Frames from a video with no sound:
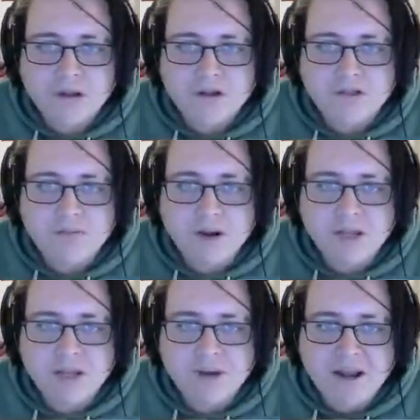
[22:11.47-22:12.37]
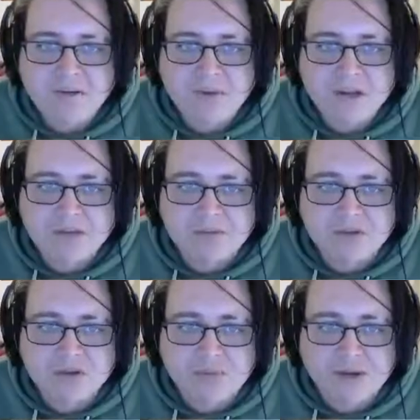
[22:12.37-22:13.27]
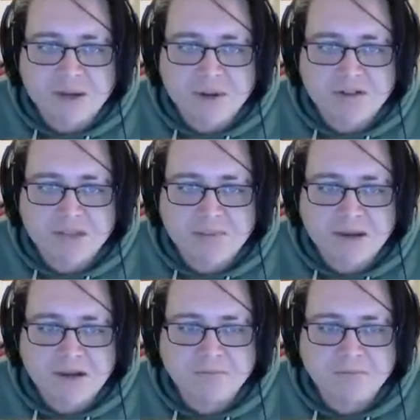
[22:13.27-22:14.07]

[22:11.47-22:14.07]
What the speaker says: I've got smoke coming out. We've got some torpedo boats coming in.